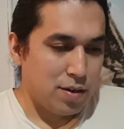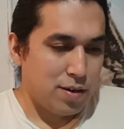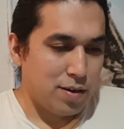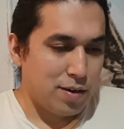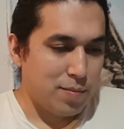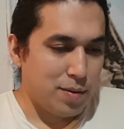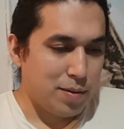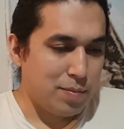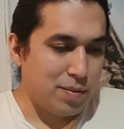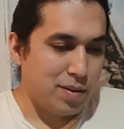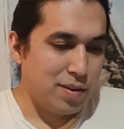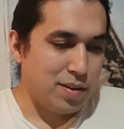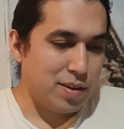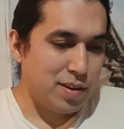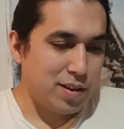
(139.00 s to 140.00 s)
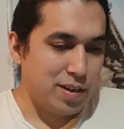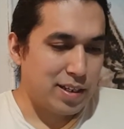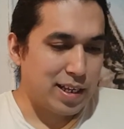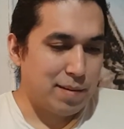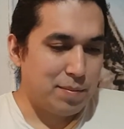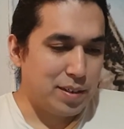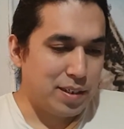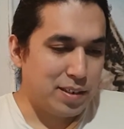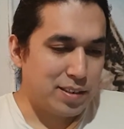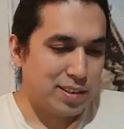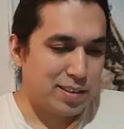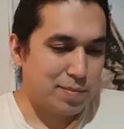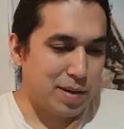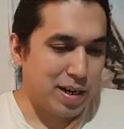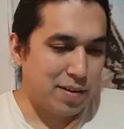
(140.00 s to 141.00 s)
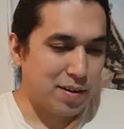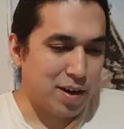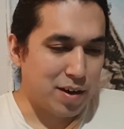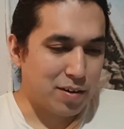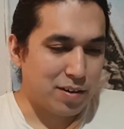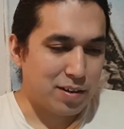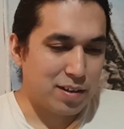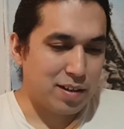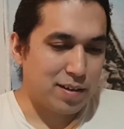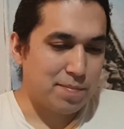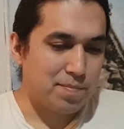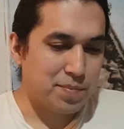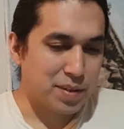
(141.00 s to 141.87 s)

Her mom looked at me, smiled awkwardly.